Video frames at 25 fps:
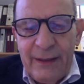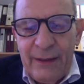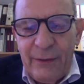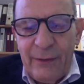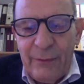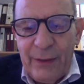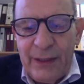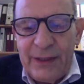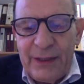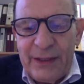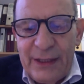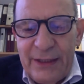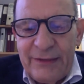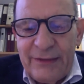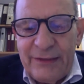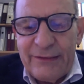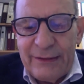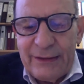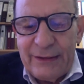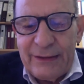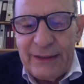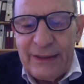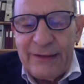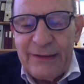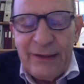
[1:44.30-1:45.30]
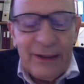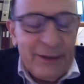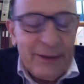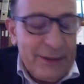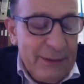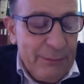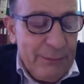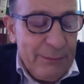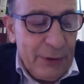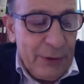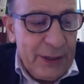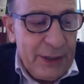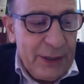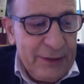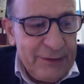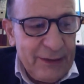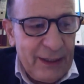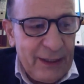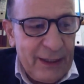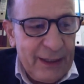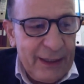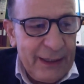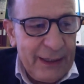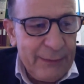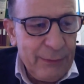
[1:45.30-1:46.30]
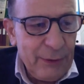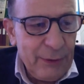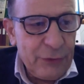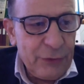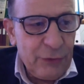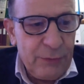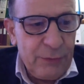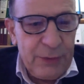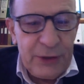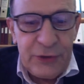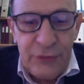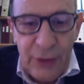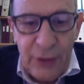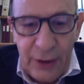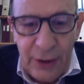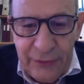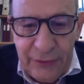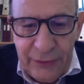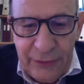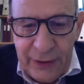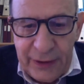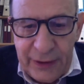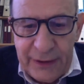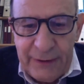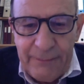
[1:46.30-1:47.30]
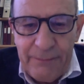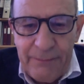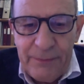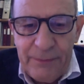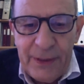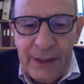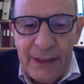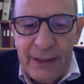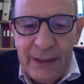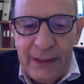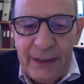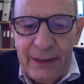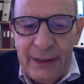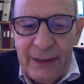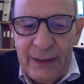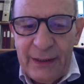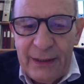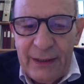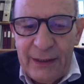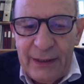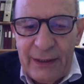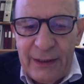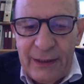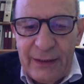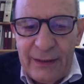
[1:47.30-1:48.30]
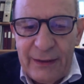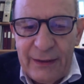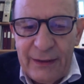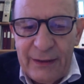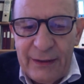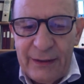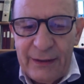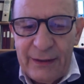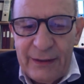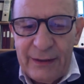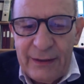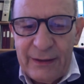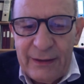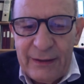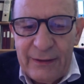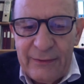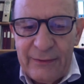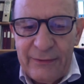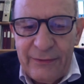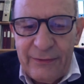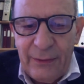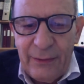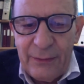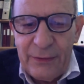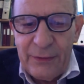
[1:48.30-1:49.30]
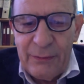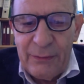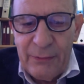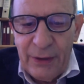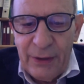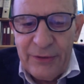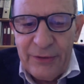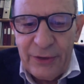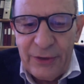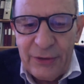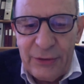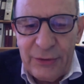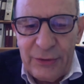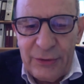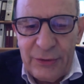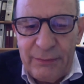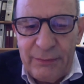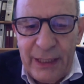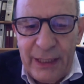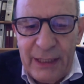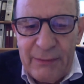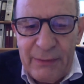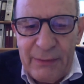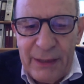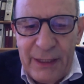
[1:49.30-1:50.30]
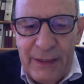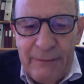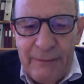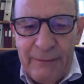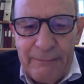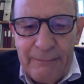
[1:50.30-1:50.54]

When these antibodies are able to be transferred from the mother to the baby,